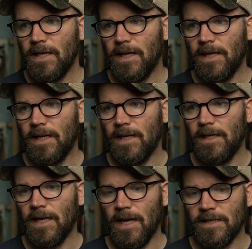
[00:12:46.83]

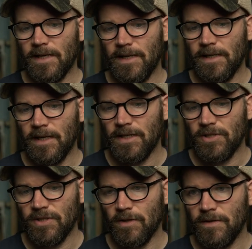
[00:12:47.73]
And as I kind of
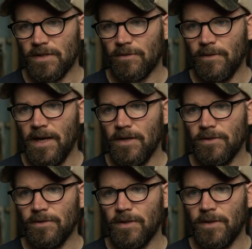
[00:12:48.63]
shuttle this around,
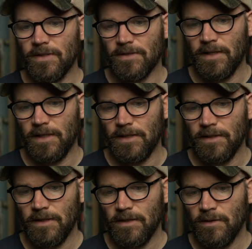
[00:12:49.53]
you'll notice that
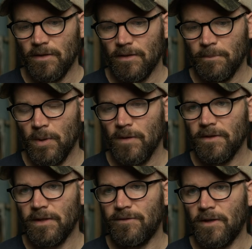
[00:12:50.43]
it
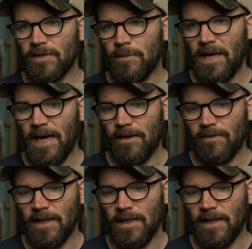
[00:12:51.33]
perfectly follows the path.